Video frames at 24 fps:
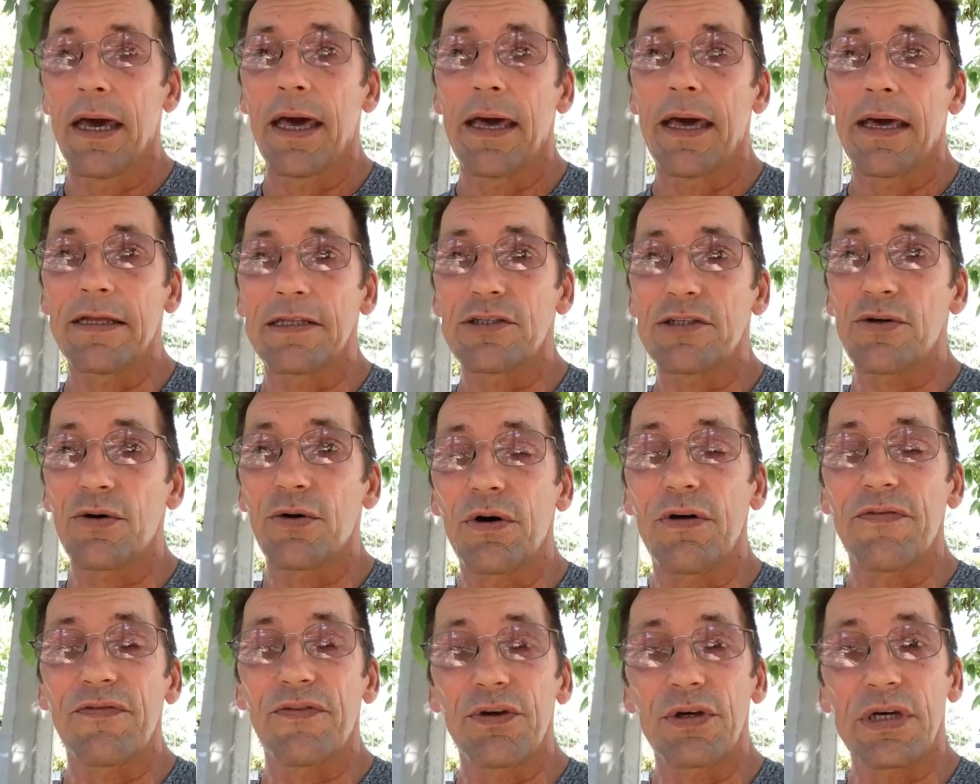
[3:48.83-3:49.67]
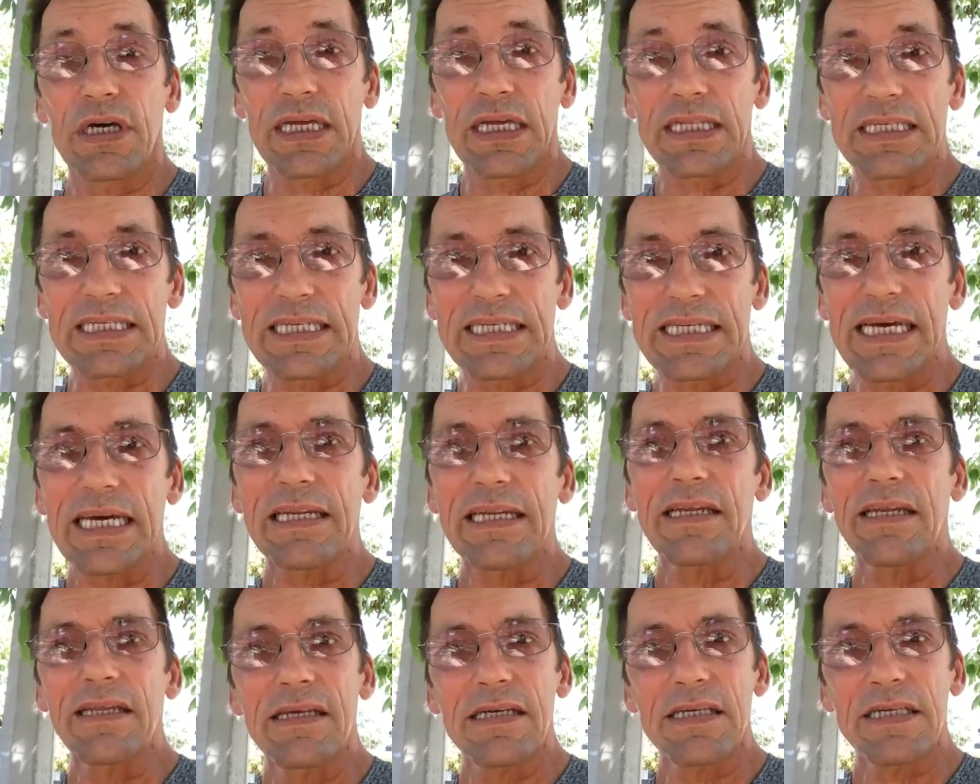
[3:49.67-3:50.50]
And so if you can
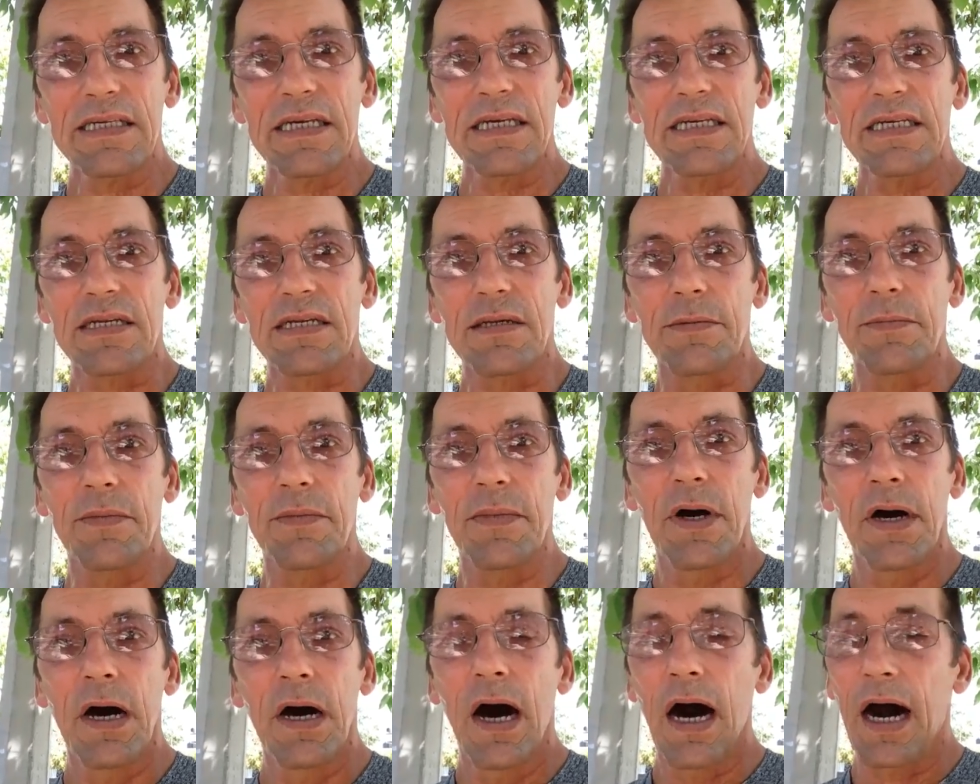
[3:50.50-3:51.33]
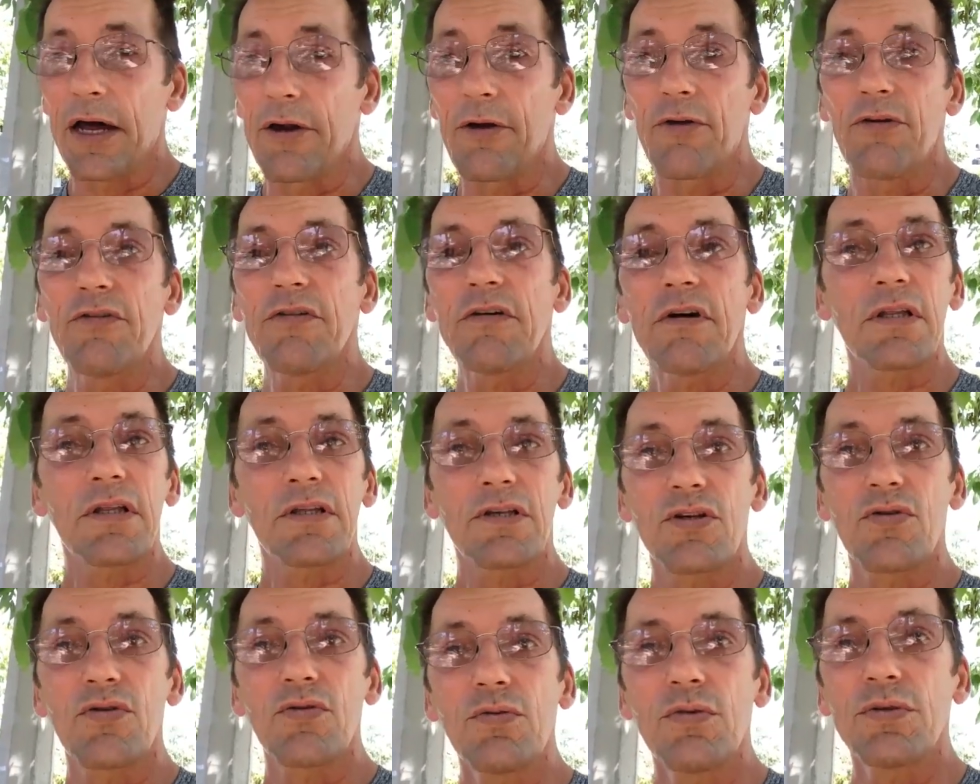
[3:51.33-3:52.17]
stick to the system, I know you
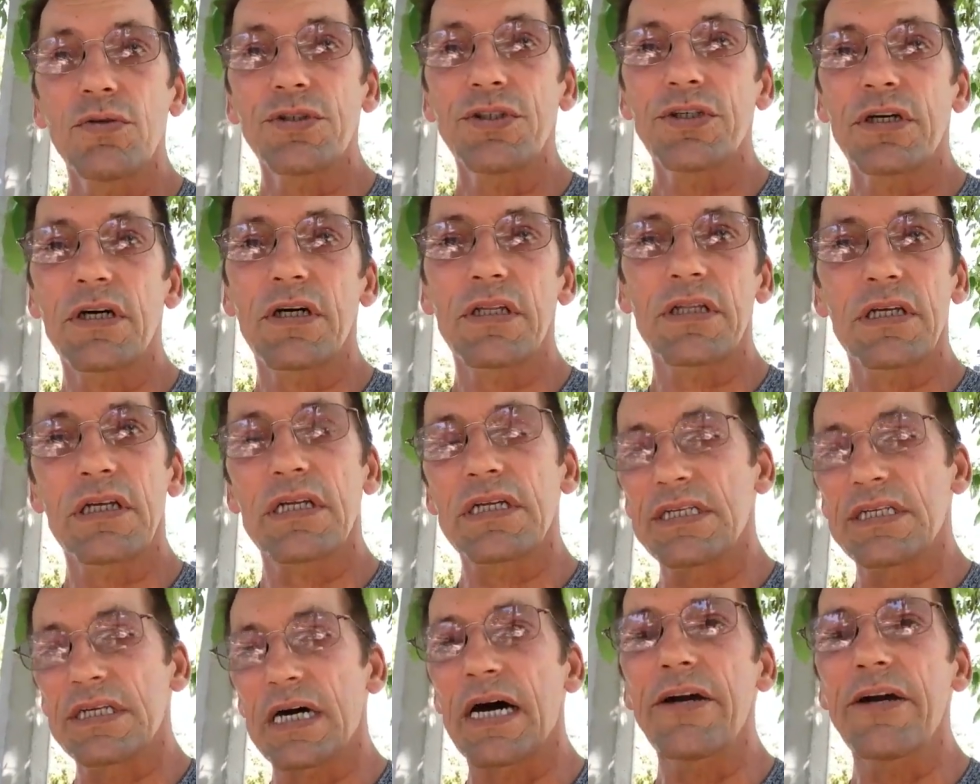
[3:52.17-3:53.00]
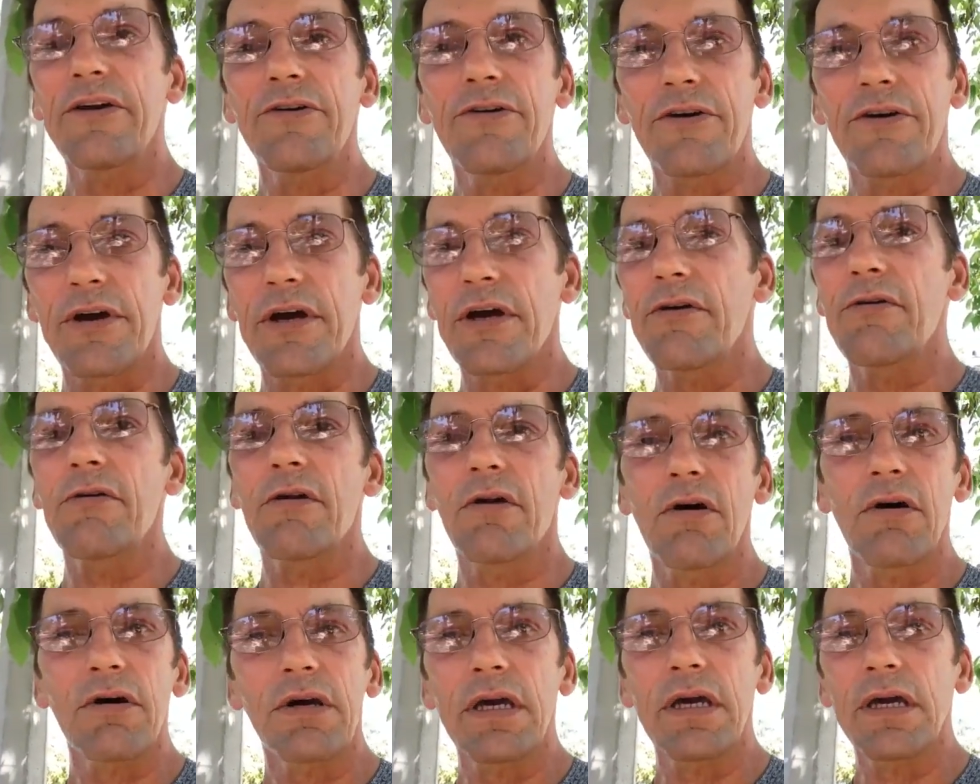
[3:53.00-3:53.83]
got the tools, you got the desire, you're here
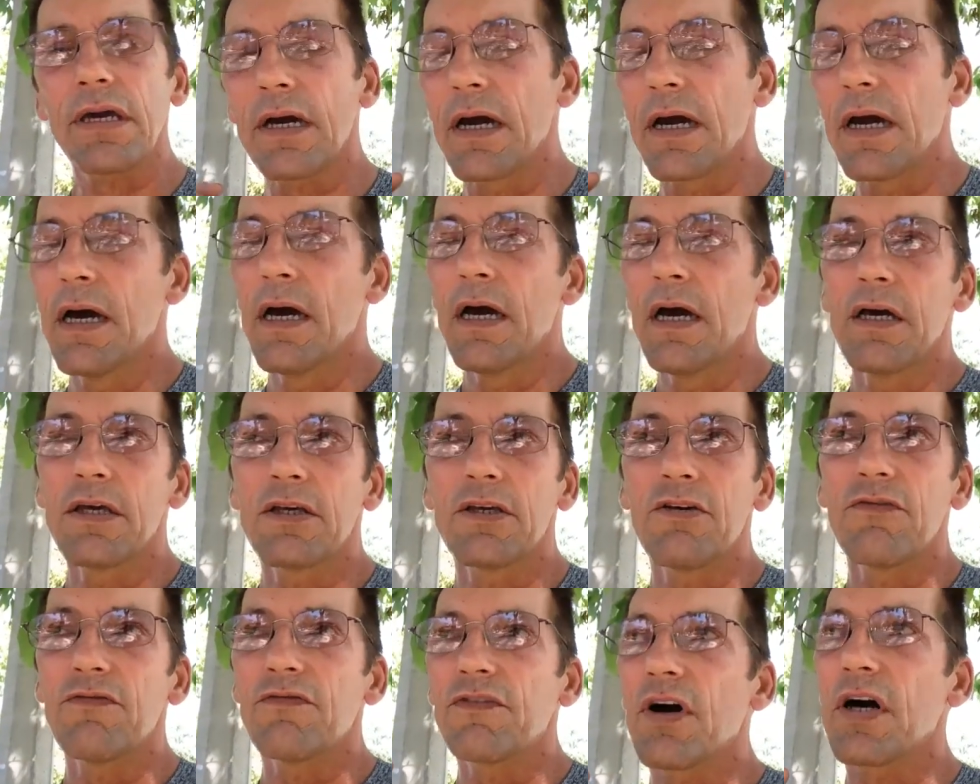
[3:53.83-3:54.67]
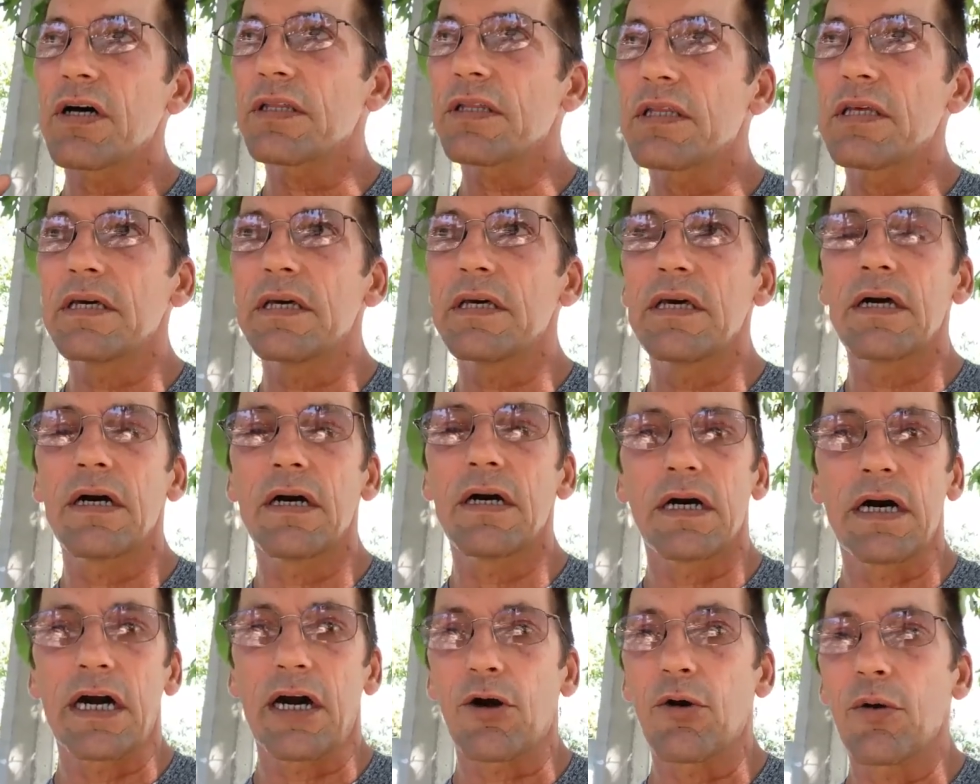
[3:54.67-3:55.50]
looking, you've got the
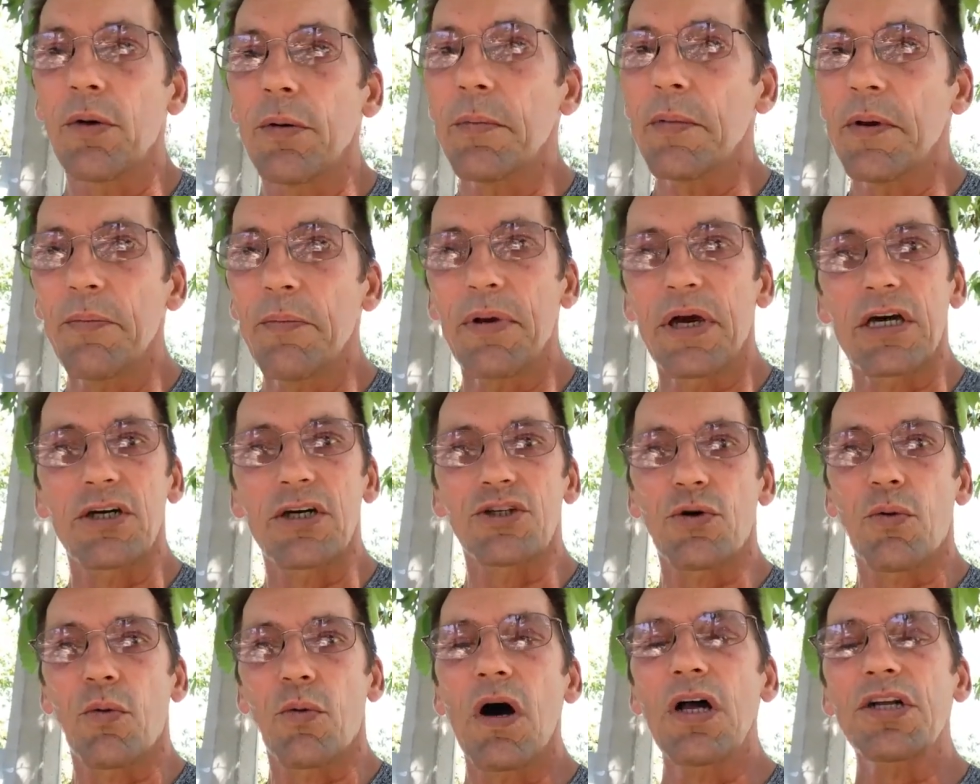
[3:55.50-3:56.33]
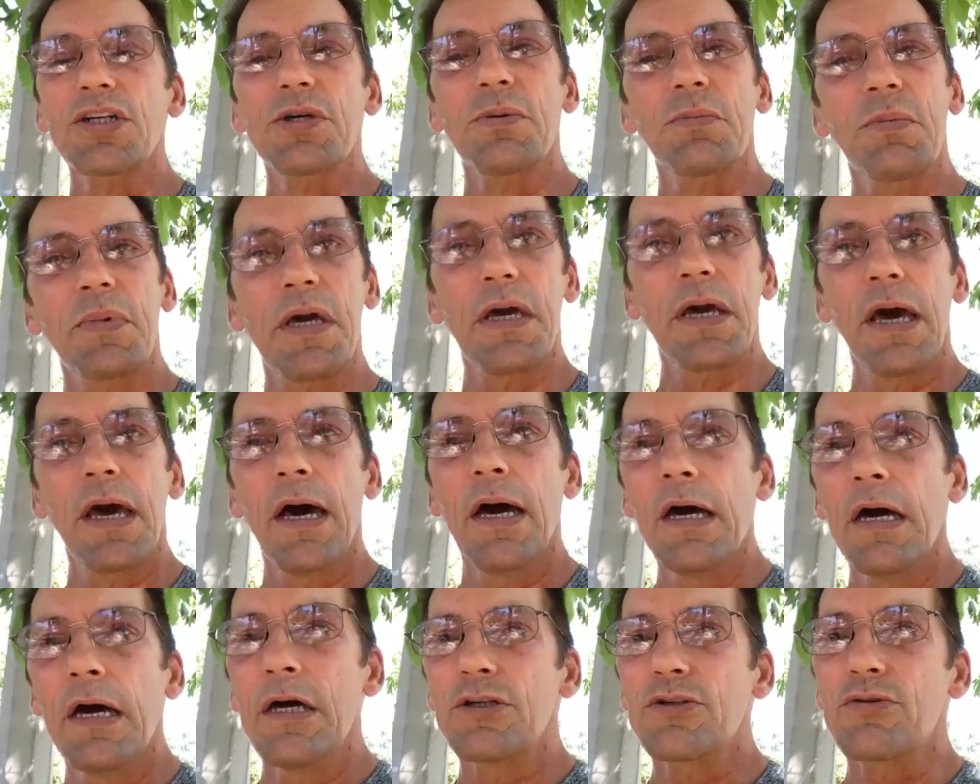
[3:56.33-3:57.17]
equipment because you're watching me,
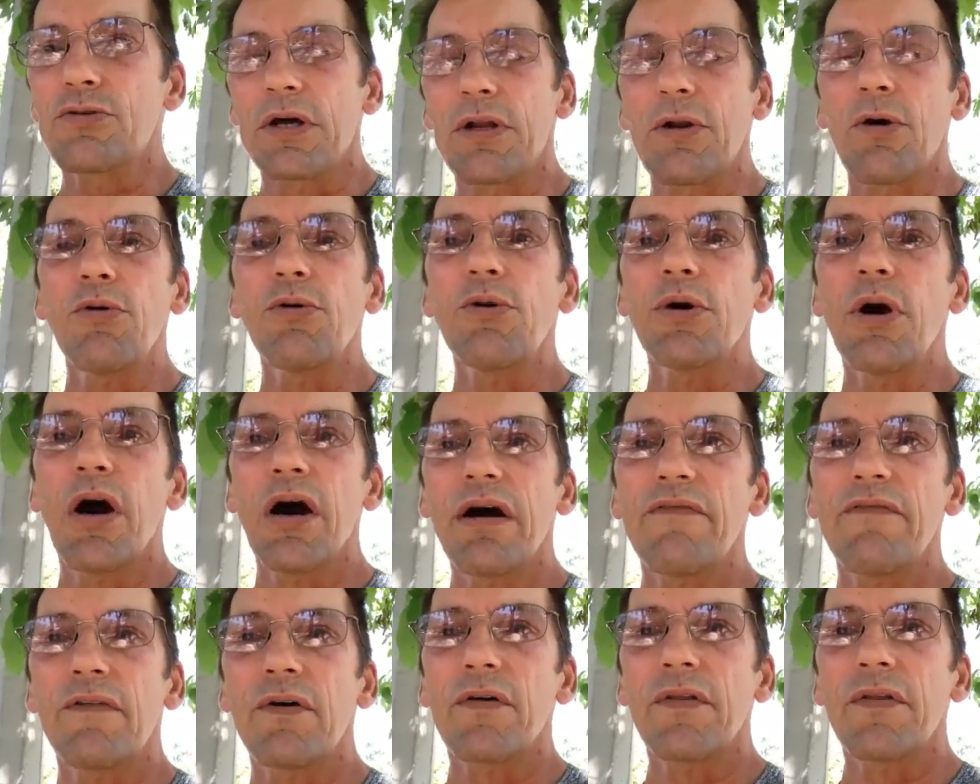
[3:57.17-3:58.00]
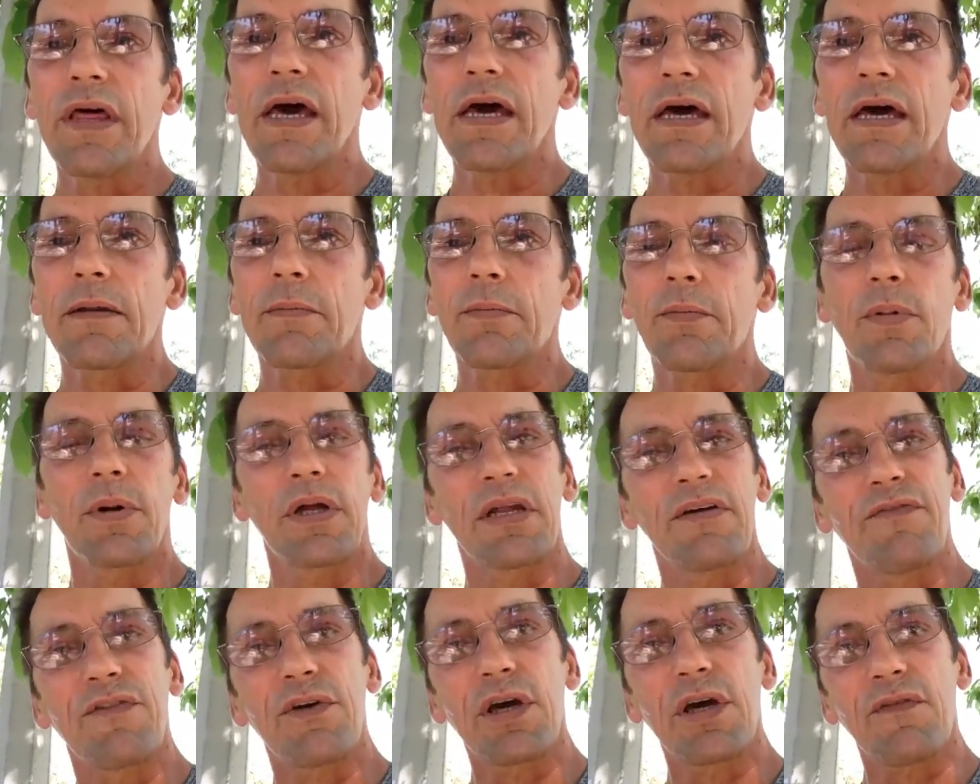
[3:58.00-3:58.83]
so I know you have all that.
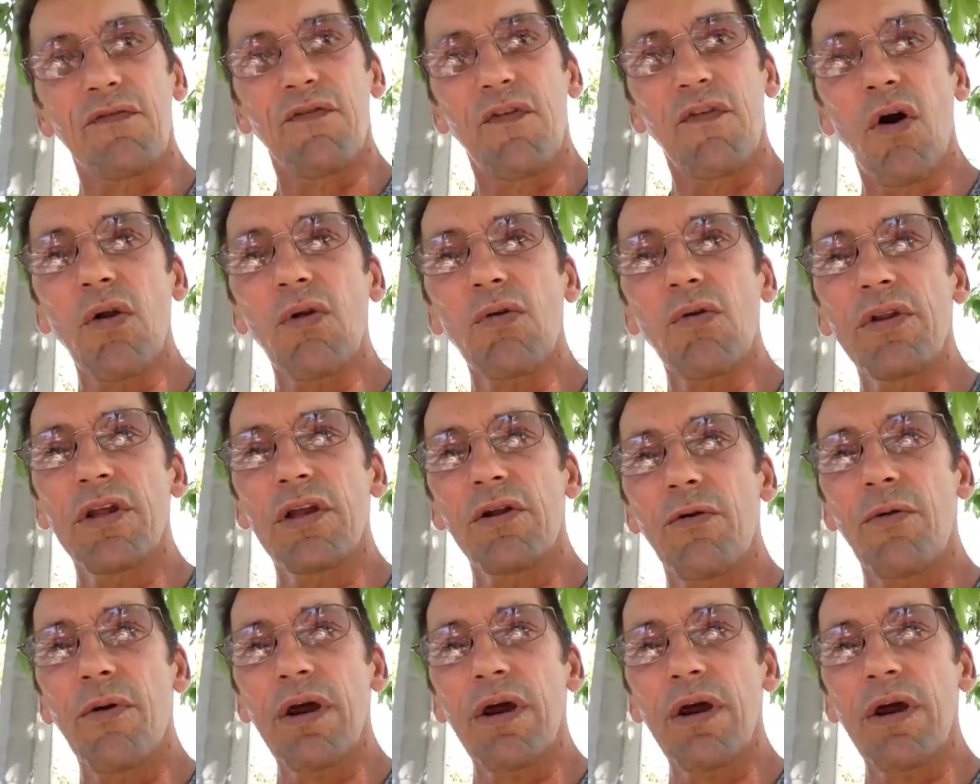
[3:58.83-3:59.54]
But if you can follow the